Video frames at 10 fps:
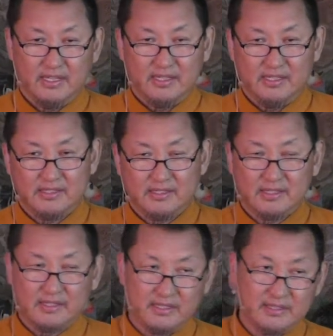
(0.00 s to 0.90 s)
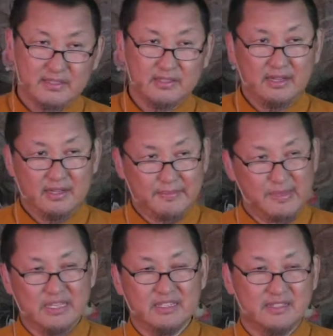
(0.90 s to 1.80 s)
and he's, I
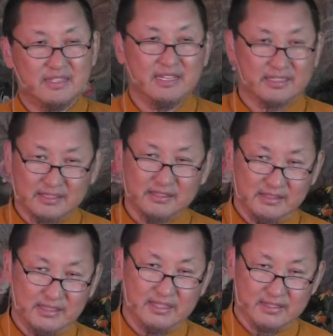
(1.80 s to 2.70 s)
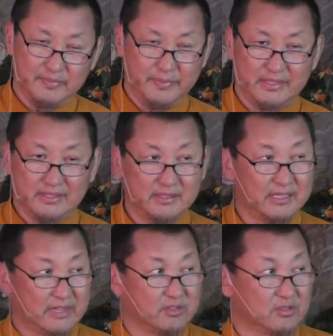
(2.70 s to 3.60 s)
mean, it's like a little bit,
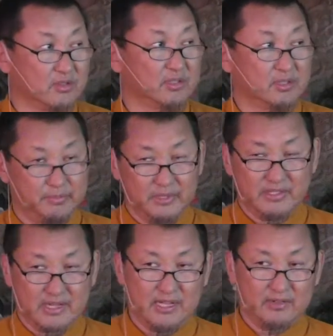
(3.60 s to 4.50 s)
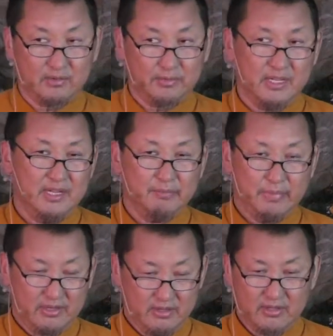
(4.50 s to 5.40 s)
I don't know which kind of,
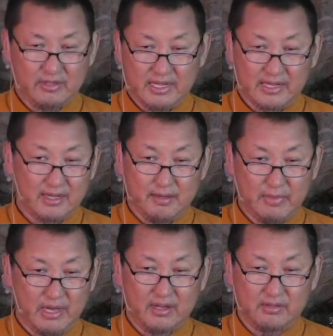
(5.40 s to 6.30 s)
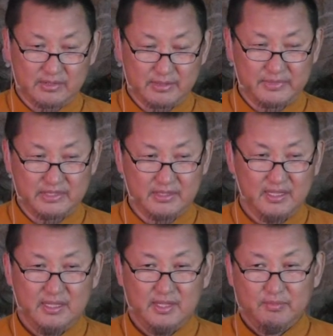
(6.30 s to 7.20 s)
but not like a monk or something,
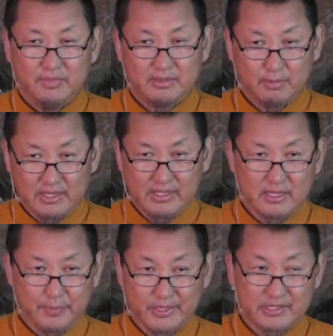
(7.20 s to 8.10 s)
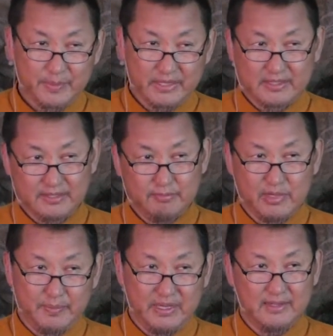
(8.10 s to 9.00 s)
but one in the perspective,
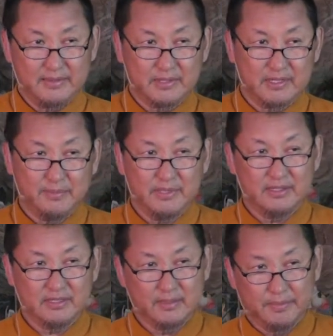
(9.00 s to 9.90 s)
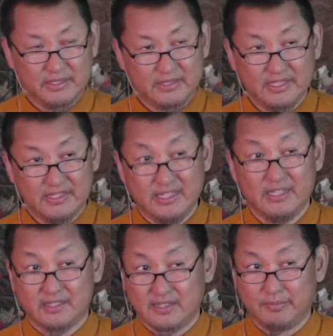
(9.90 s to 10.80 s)
maybe a little criminal, but he
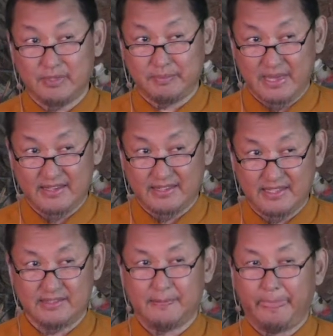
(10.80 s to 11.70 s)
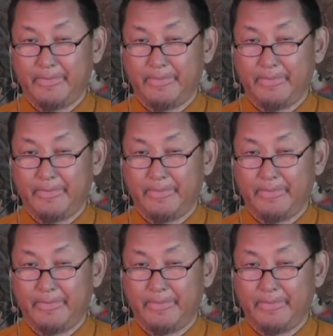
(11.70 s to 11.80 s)
did something bad things.